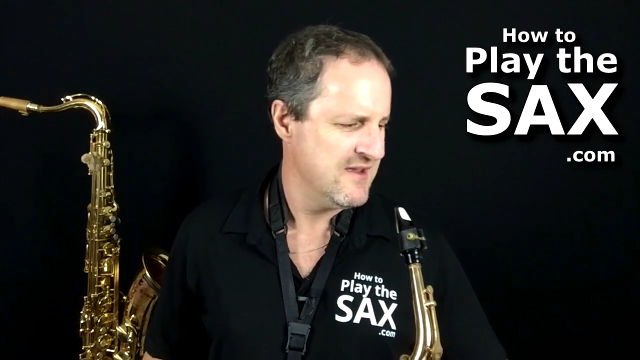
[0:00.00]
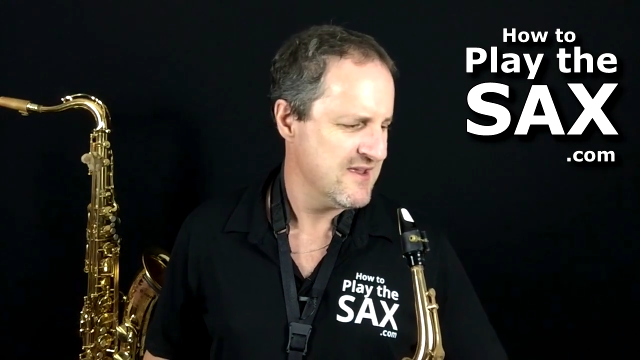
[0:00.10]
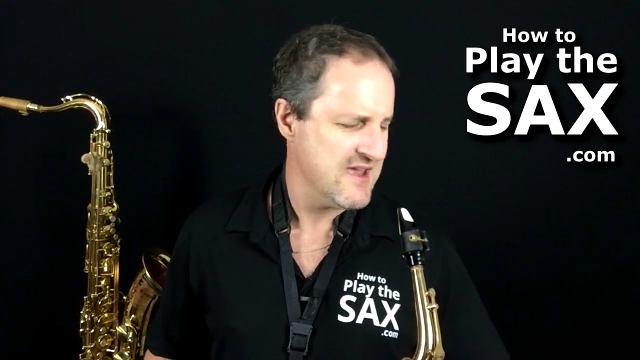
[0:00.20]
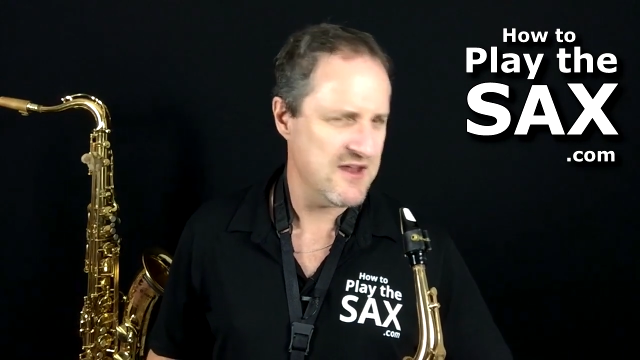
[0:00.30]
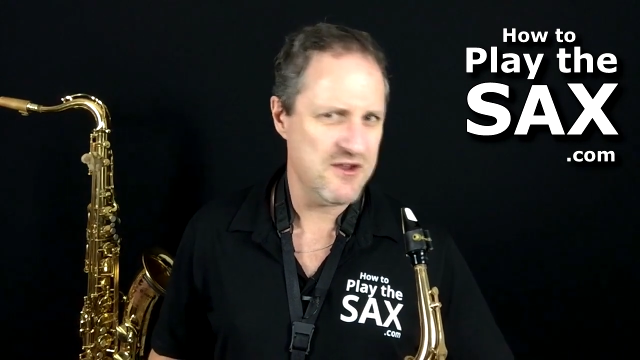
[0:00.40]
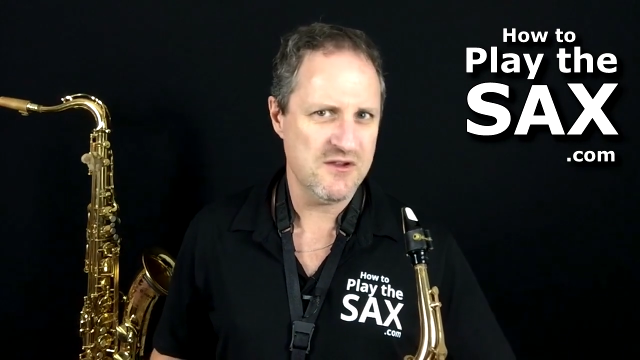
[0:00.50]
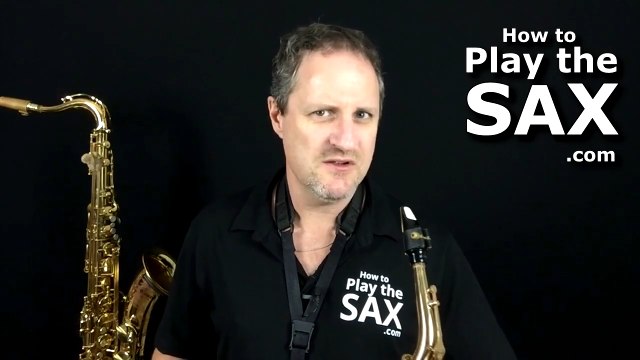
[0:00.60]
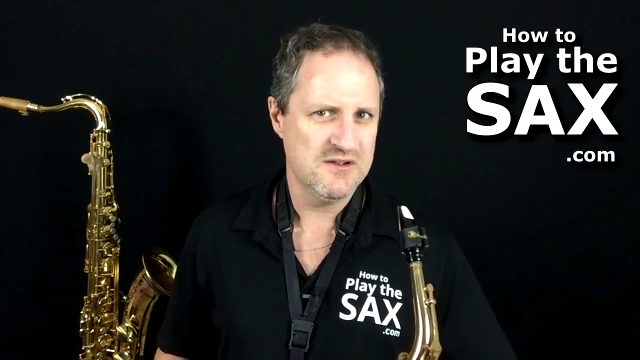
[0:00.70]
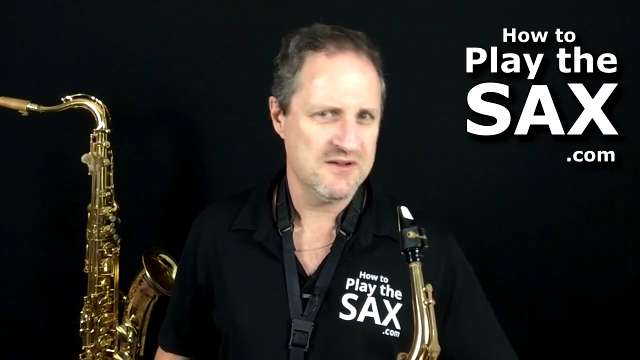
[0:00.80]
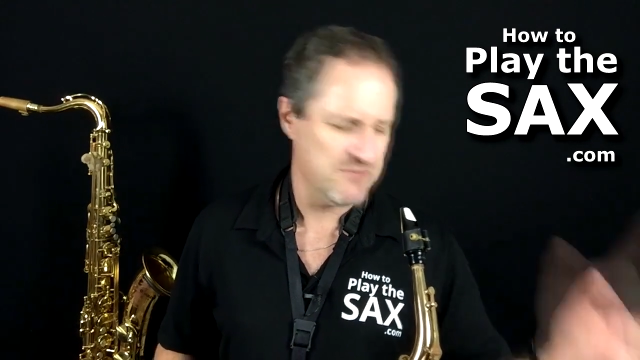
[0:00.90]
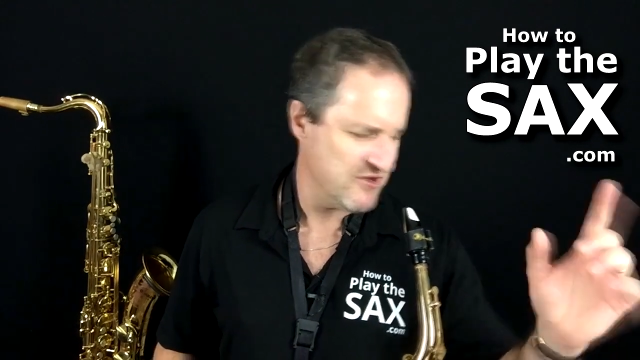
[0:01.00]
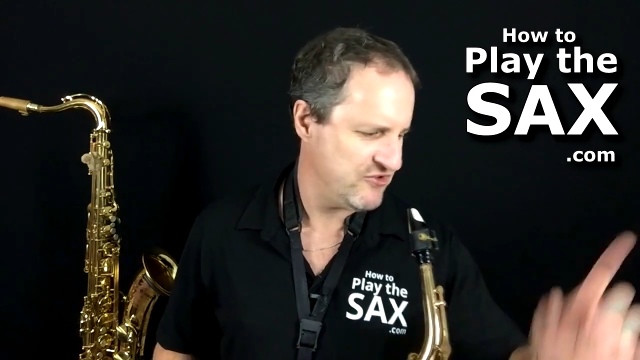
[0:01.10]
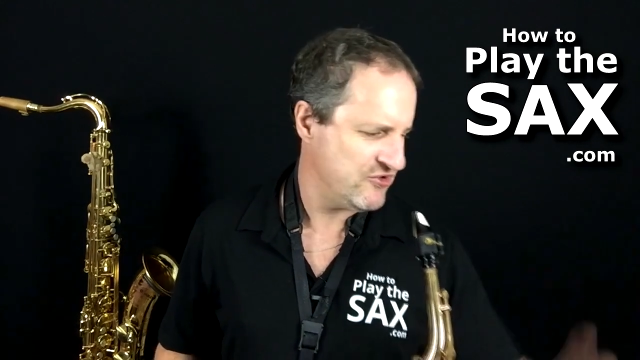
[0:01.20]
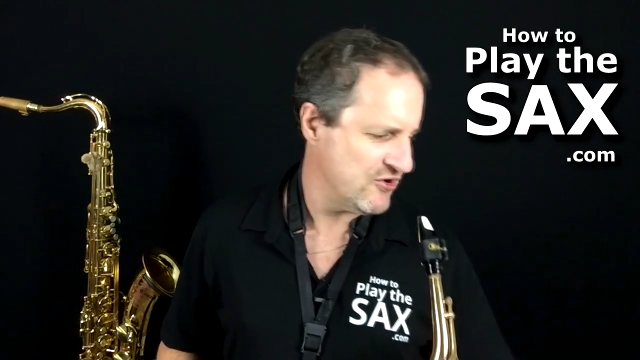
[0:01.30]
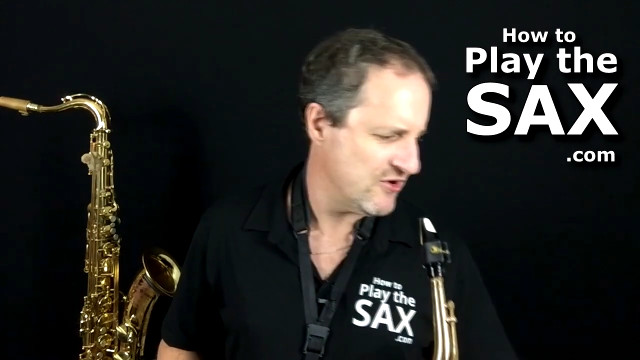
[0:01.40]
Can you? I'm not
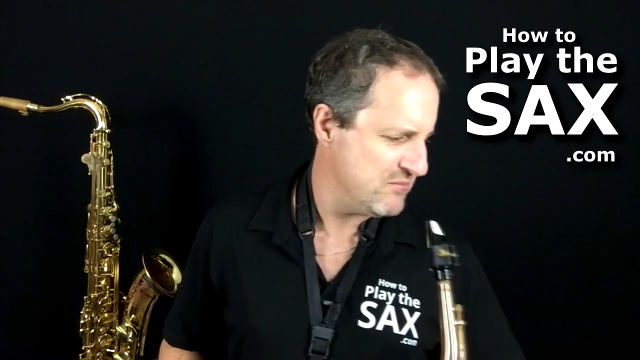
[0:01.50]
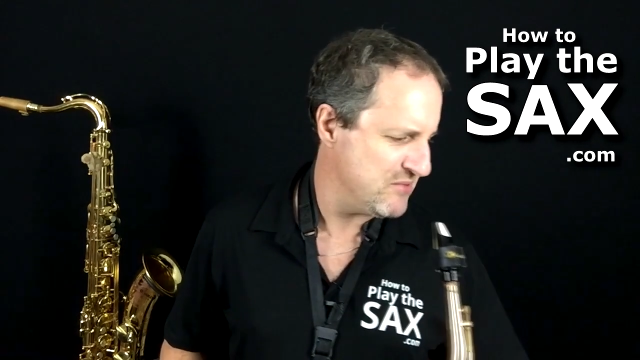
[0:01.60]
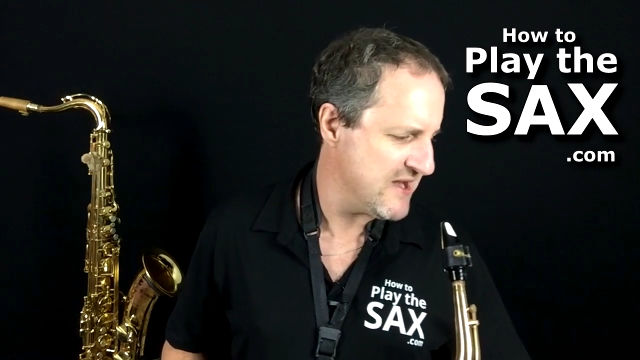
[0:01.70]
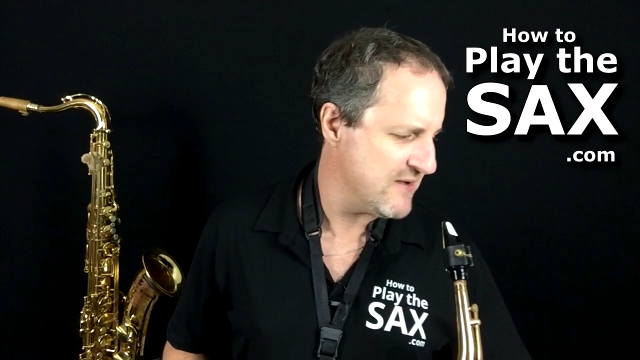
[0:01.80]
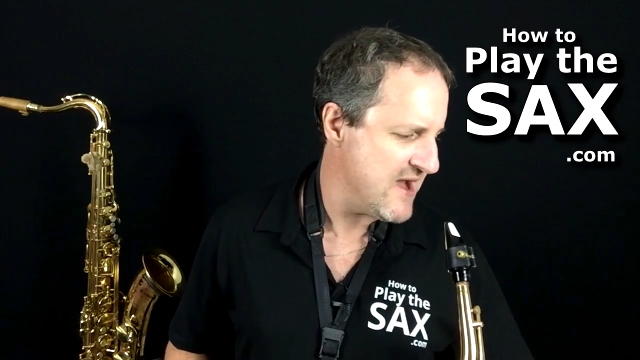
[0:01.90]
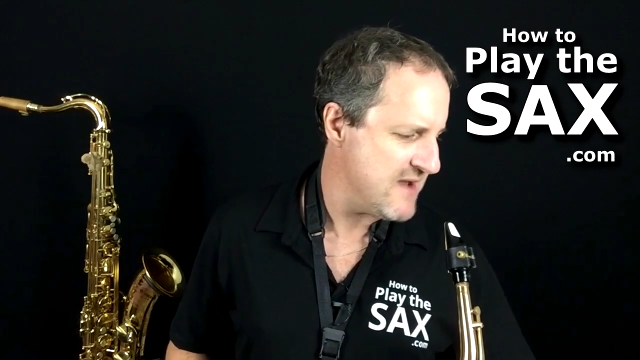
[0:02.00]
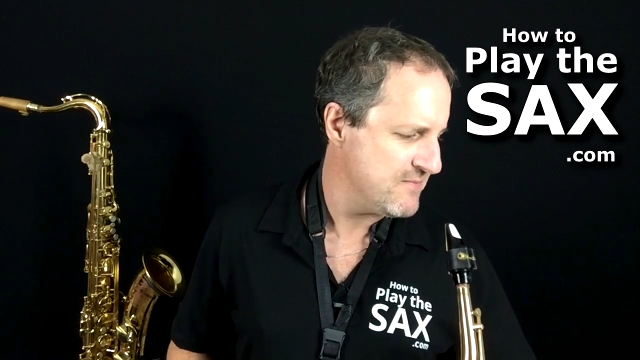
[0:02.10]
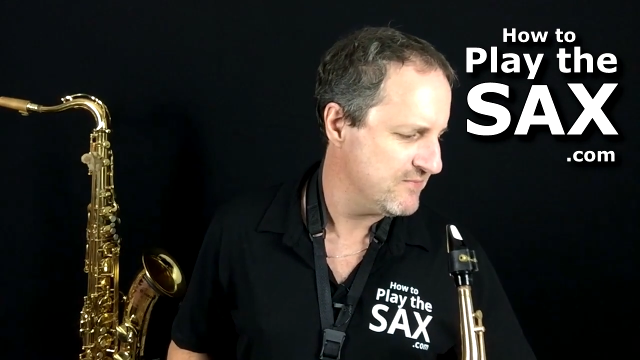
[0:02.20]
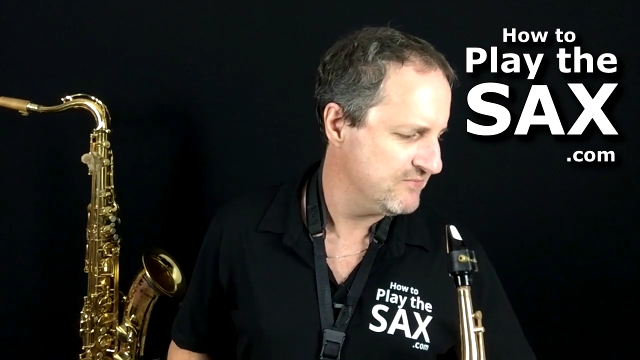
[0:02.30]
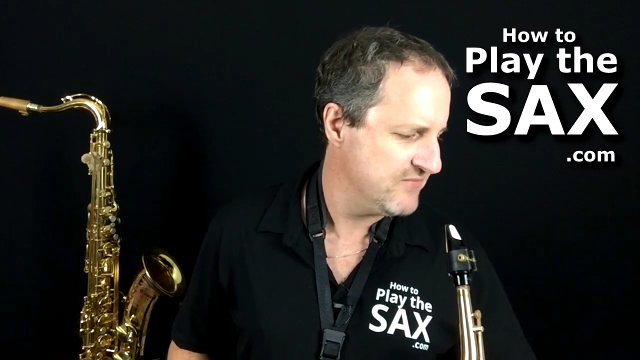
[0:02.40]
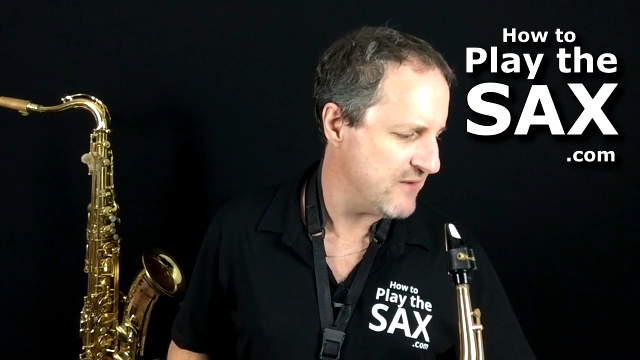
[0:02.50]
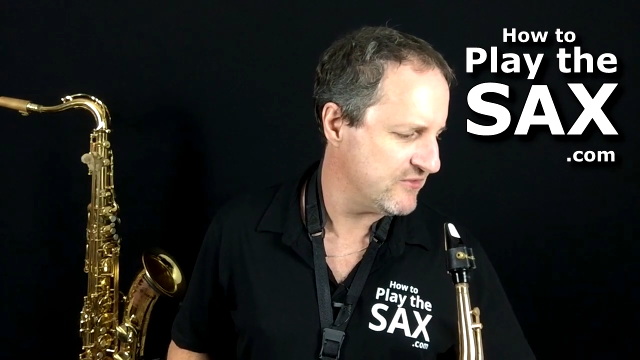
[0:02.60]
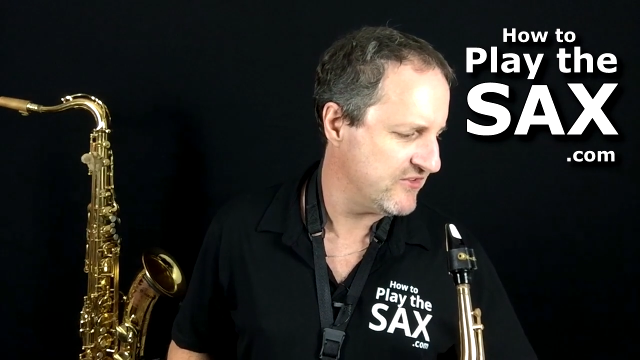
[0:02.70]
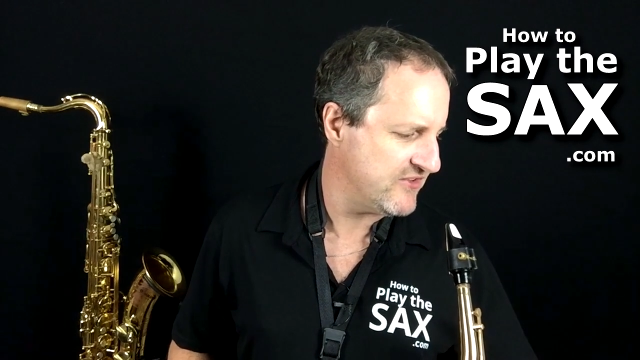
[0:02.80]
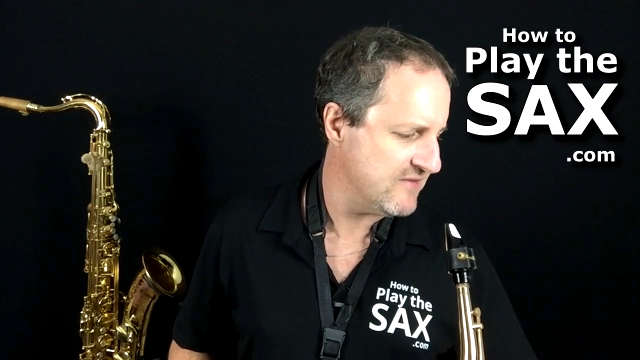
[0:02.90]
sure. But anyway, that was
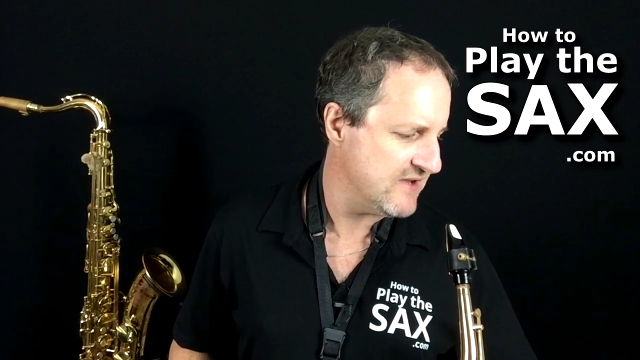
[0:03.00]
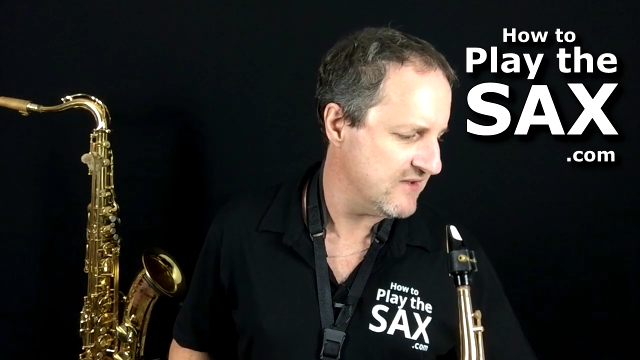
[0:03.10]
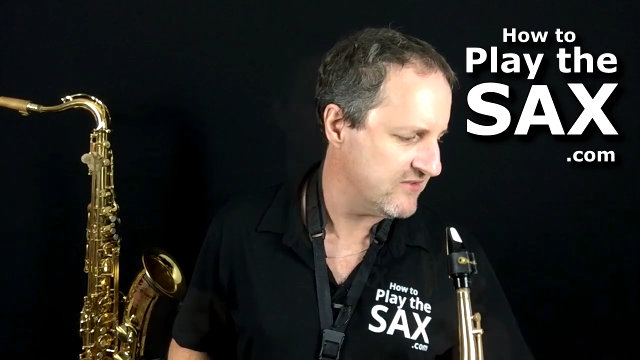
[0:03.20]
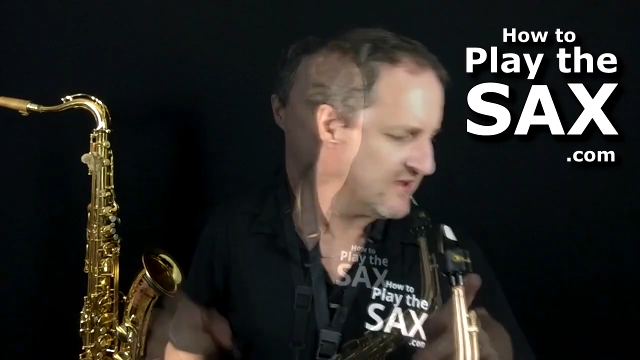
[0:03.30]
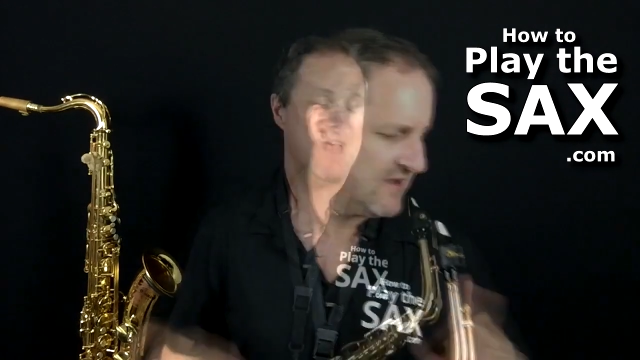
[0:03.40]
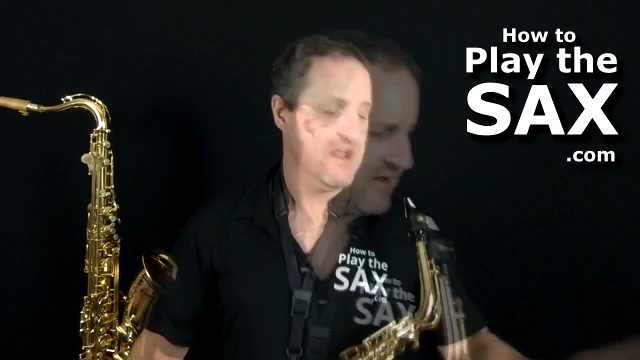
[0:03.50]
the 70s.